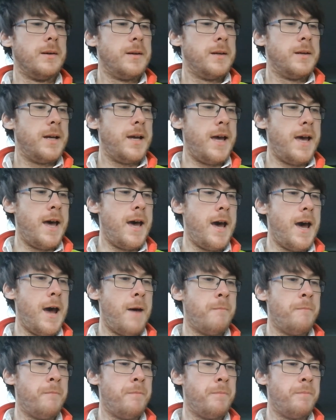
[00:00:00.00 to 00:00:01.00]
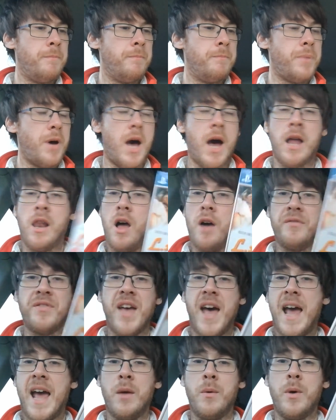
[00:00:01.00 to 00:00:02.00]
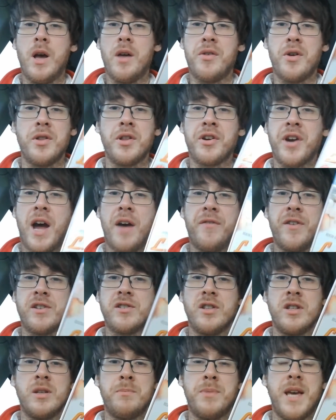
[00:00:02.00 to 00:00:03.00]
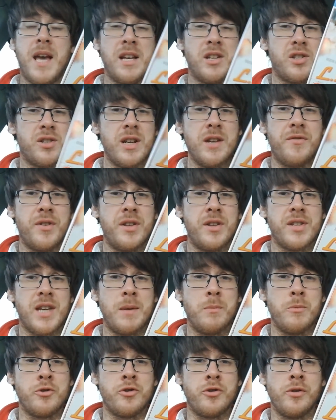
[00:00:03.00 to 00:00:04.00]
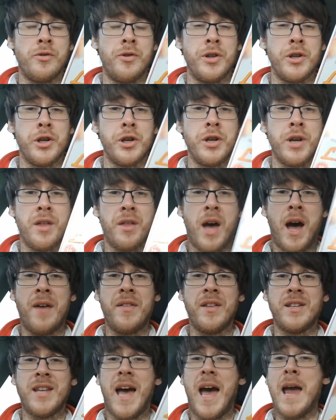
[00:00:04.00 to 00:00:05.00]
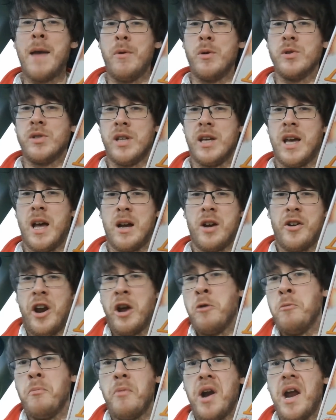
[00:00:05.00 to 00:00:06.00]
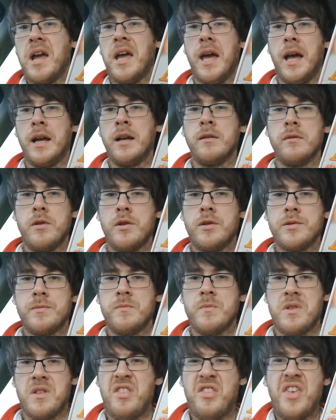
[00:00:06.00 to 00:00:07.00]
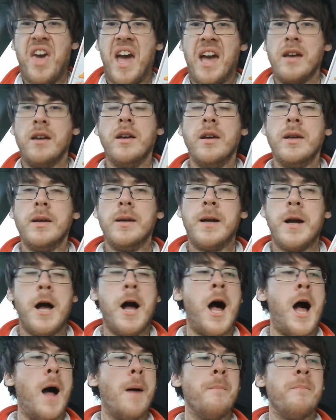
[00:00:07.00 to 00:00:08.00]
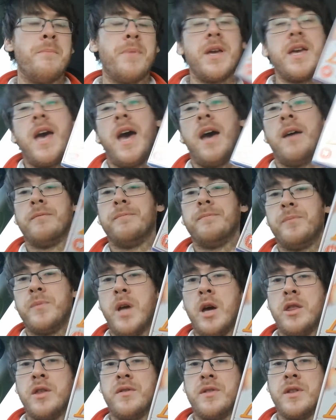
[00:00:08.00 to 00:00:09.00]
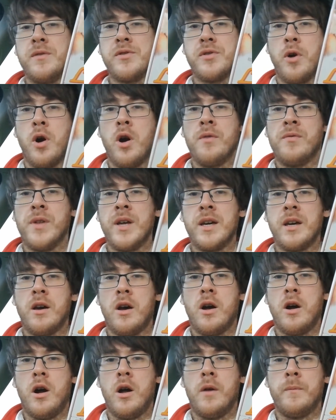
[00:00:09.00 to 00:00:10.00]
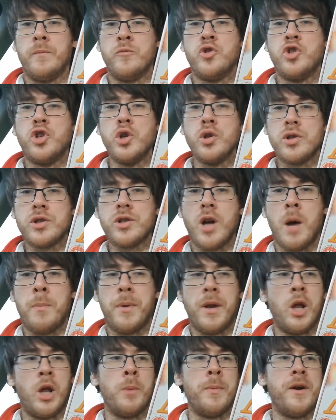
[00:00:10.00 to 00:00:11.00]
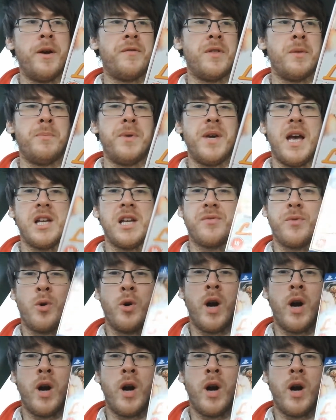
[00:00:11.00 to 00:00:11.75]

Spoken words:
But I loved it anyway. I thought the graphics in the PS3 for this game was really, really good. And at the time, it was like a groundbreaking thing. But yeah, now that they've sort of like juiced up a little bit for the PS4,